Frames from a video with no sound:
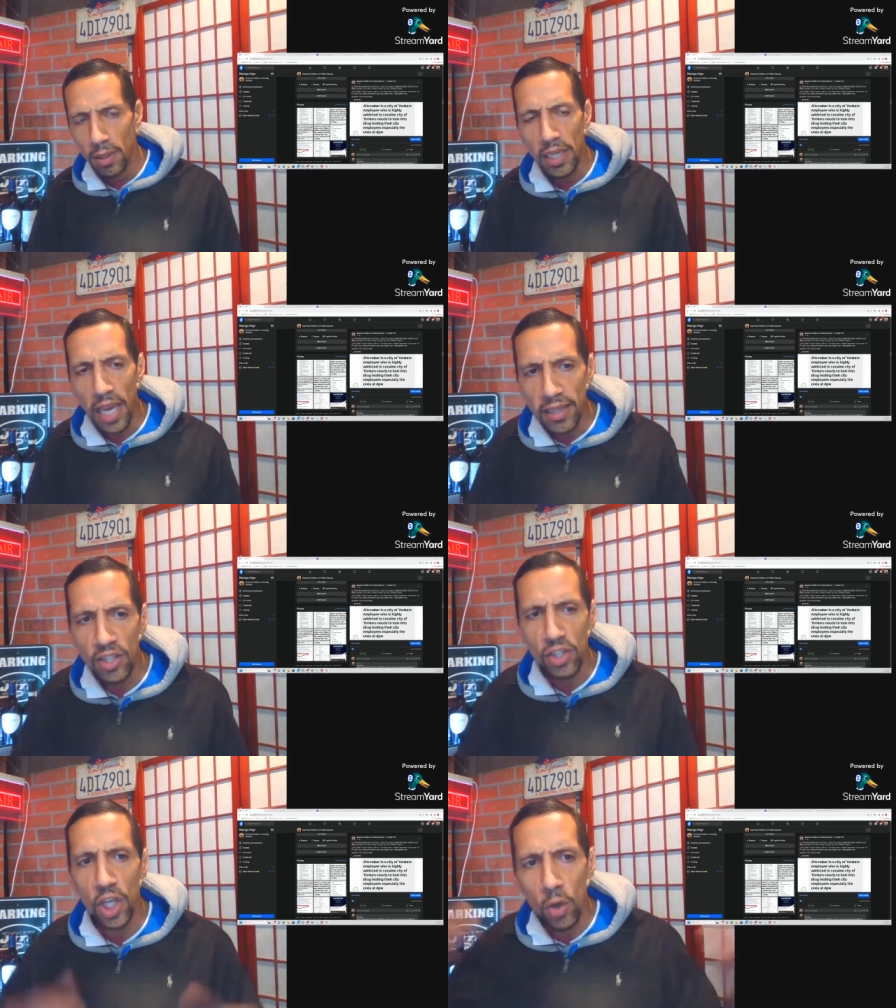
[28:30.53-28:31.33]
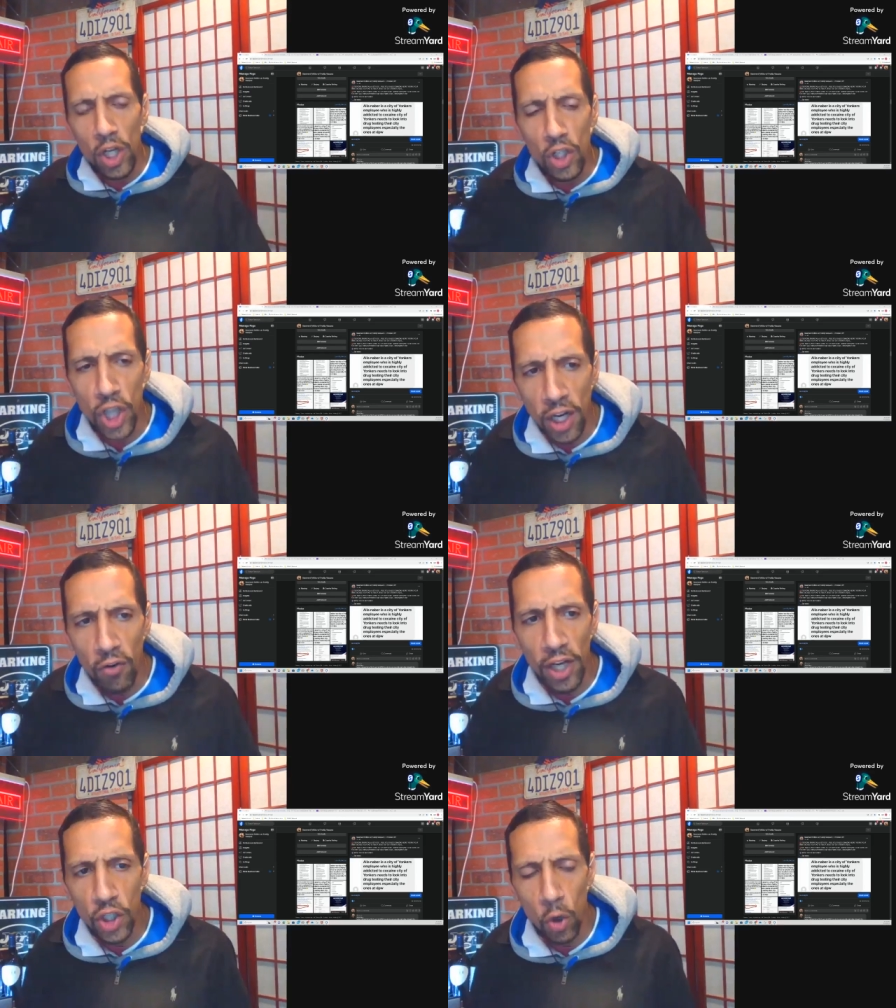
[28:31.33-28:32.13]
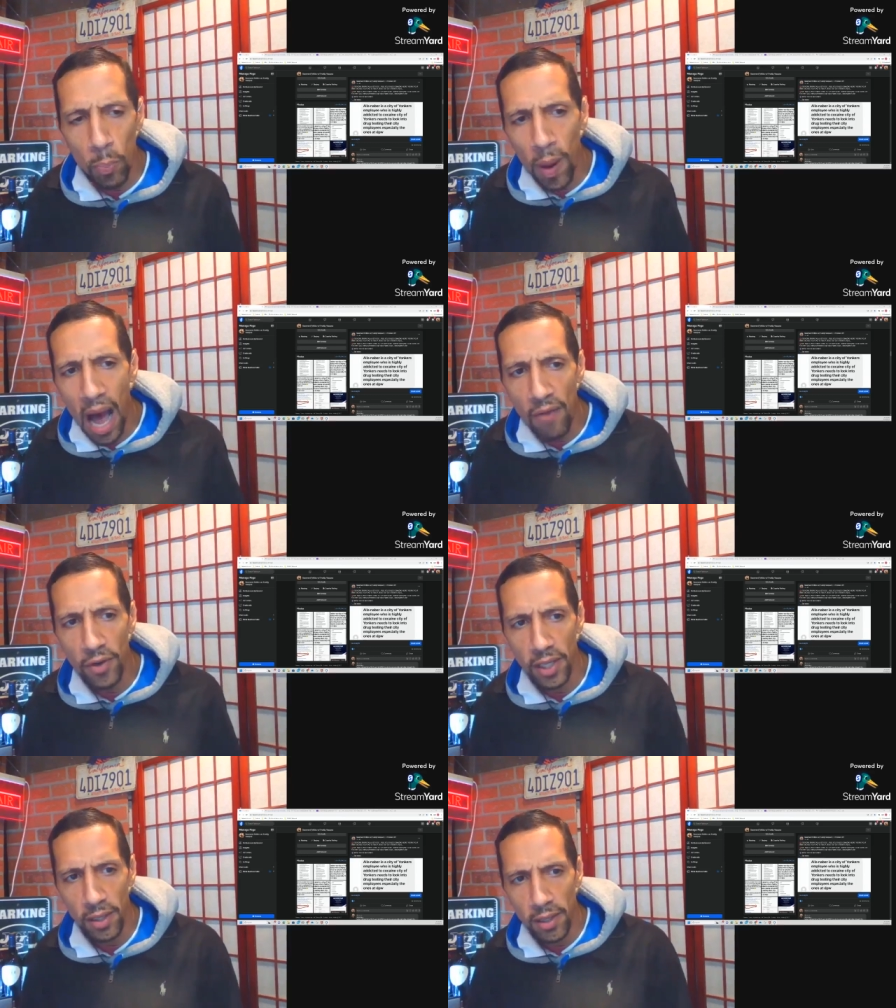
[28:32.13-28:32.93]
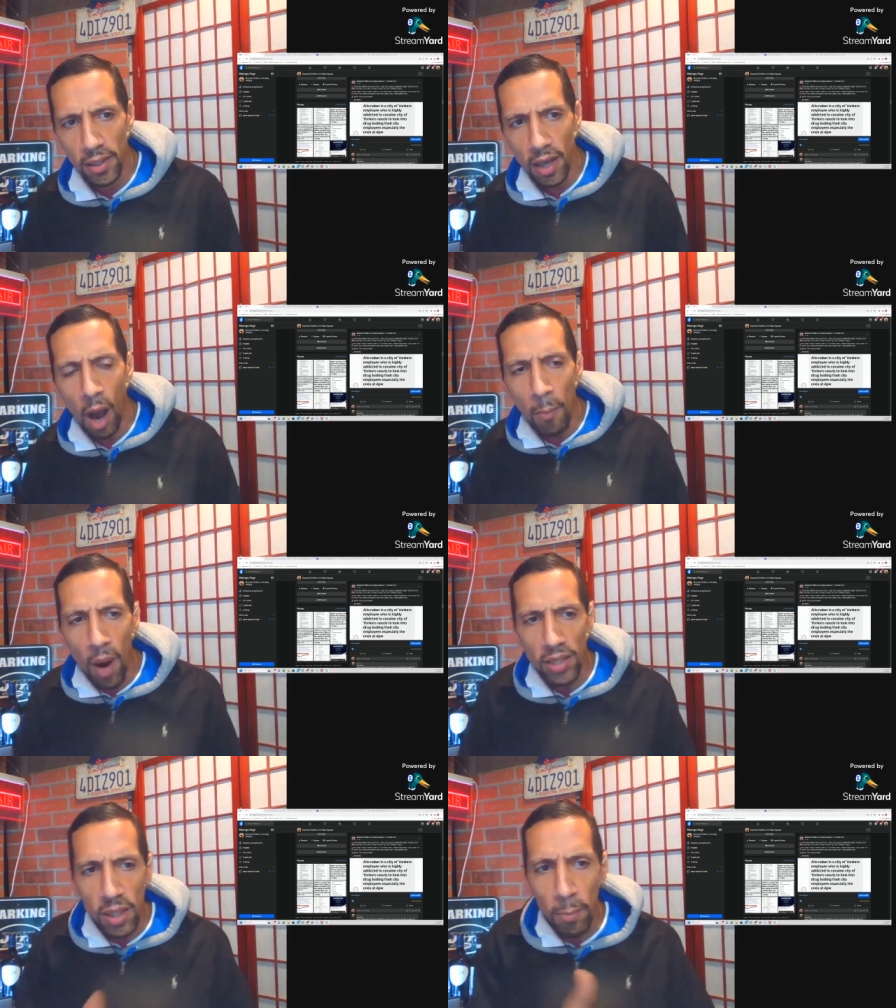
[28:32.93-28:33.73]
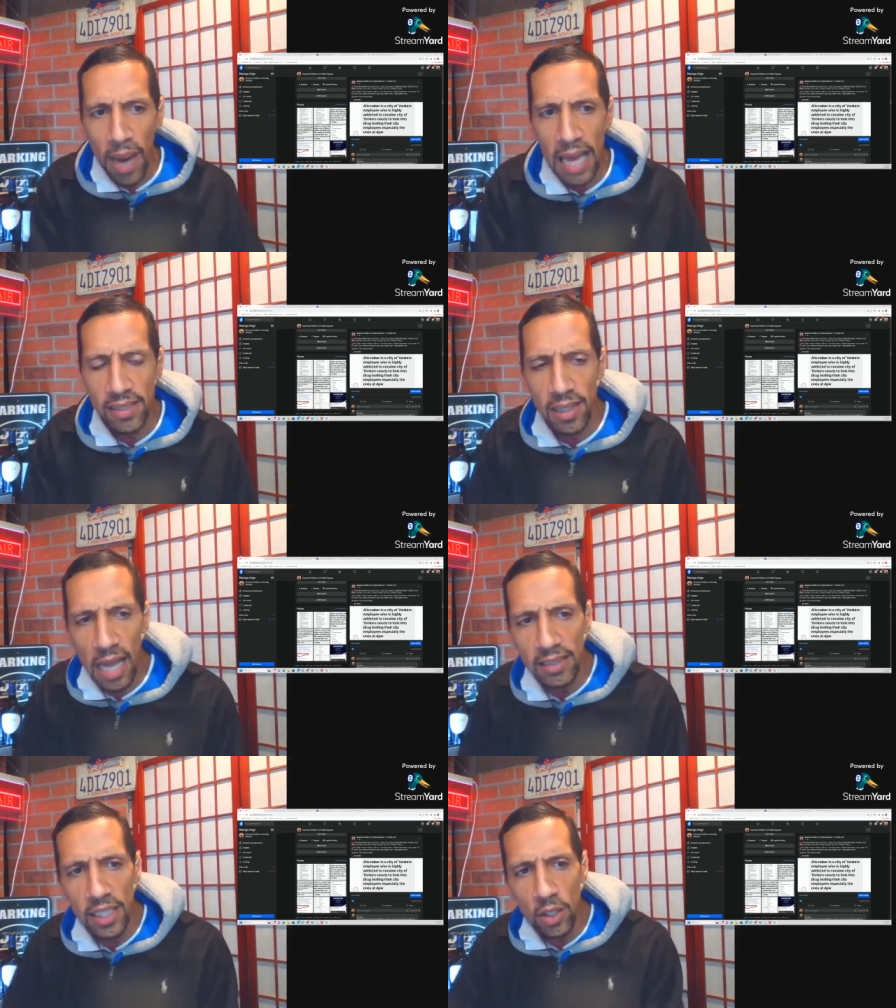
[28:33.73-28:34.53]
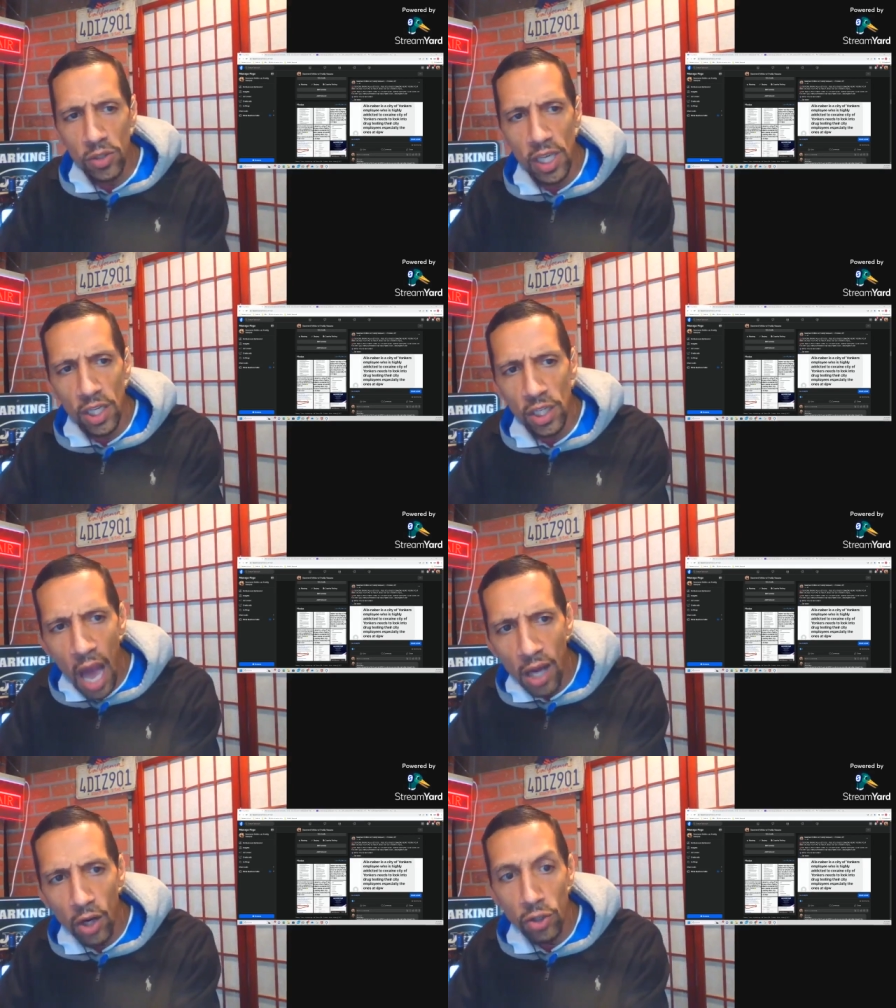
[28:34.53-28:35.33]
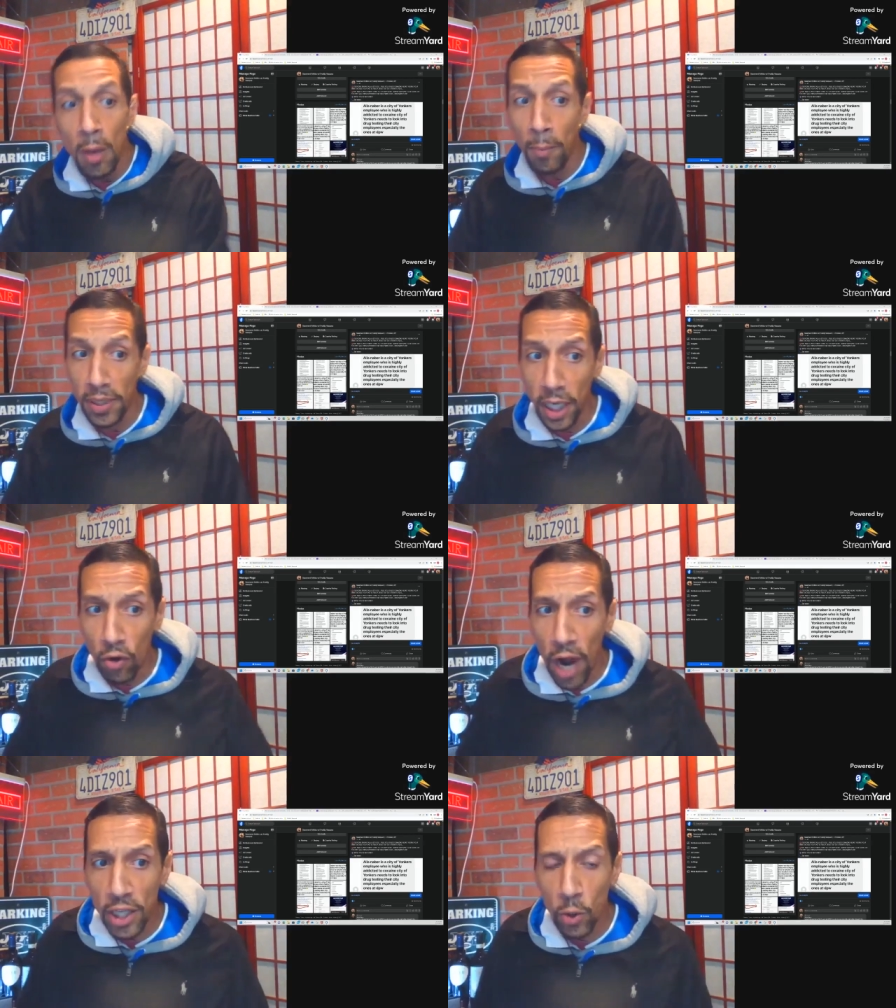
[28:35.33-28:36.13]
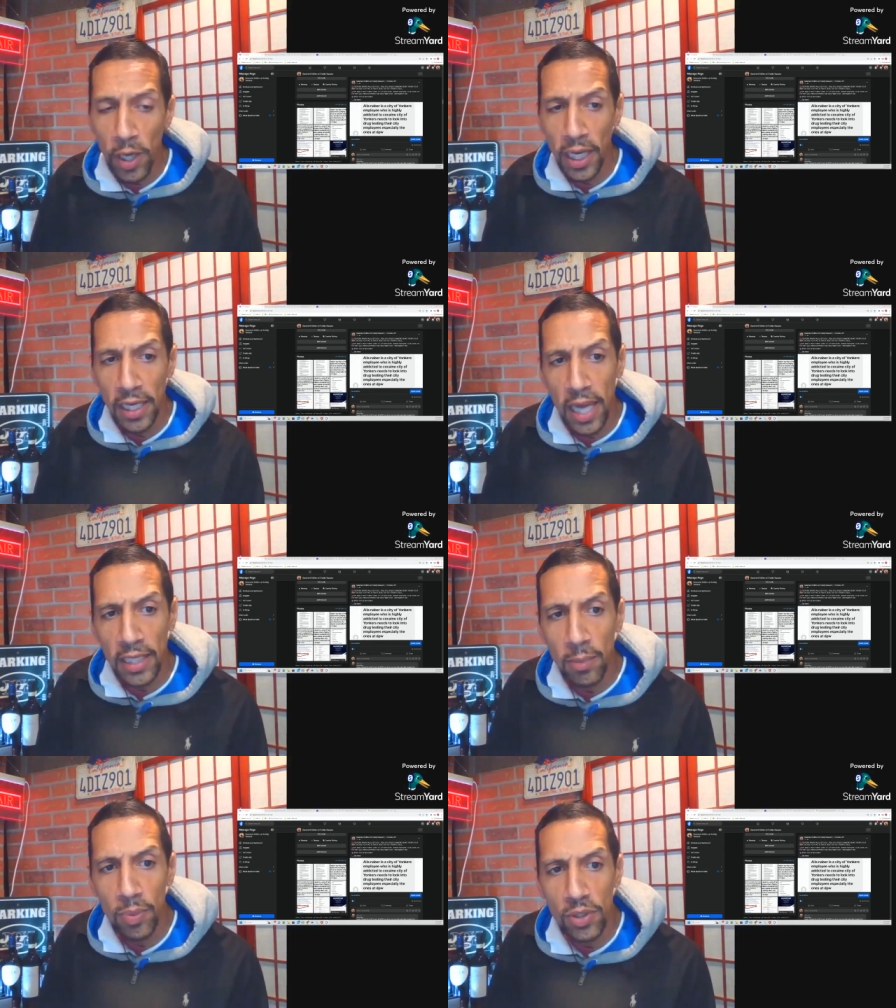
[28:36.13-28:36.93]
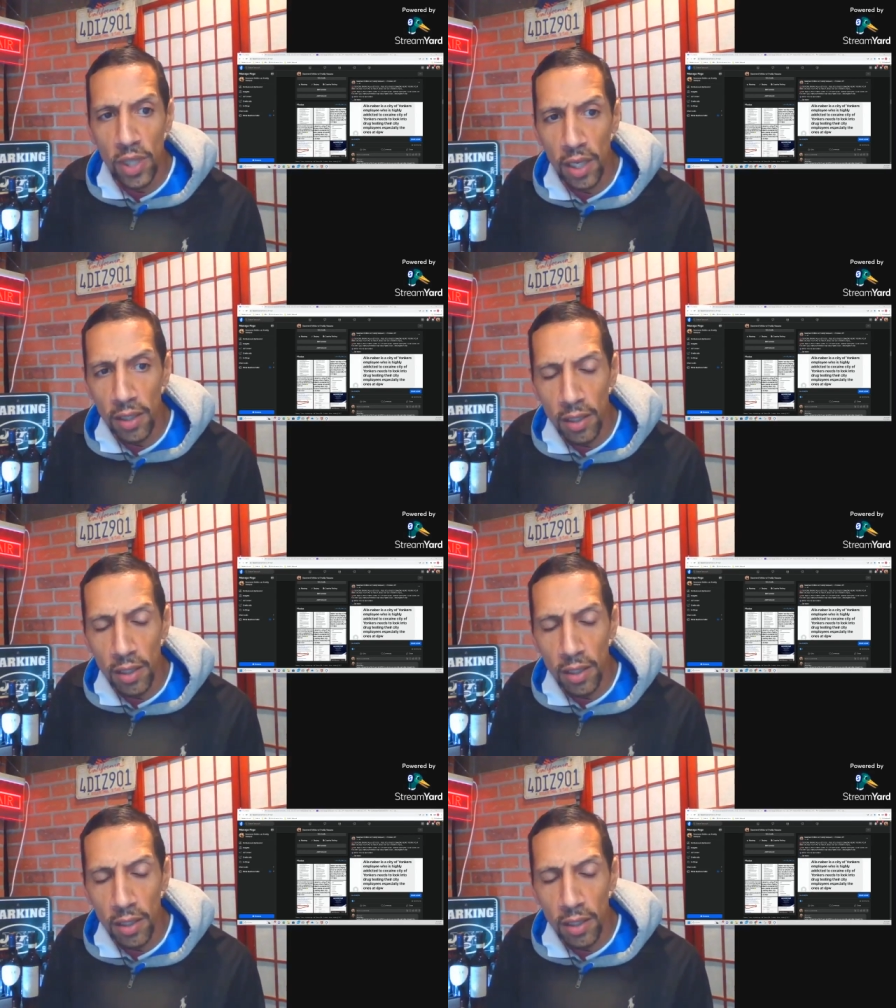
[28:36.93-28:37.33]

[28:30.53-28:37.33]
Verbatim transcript: Yet there's still generational poverty among the blacks and Latinos here in Yonkers, but they're graduating at 90%.